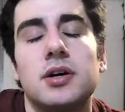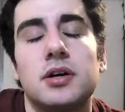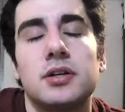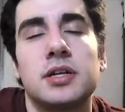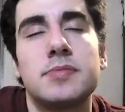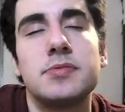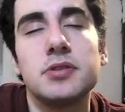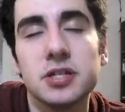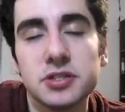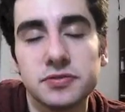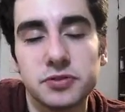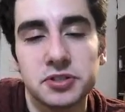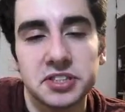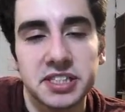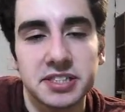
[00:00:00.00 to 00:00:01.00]
Number
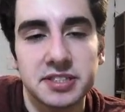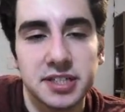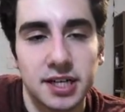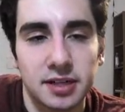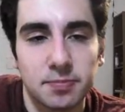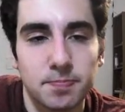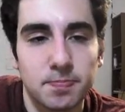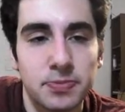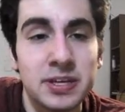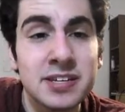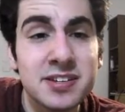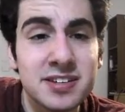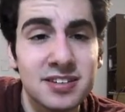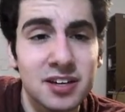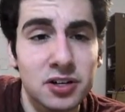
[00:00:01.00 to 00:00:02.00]
114, Duck. This
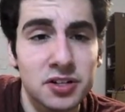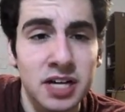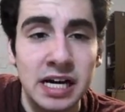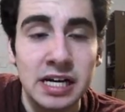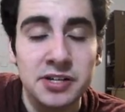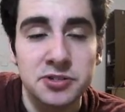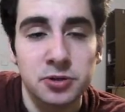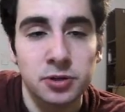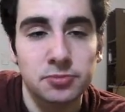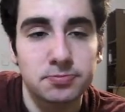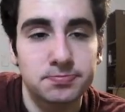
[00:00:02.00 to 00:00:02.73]
is little dinosaur.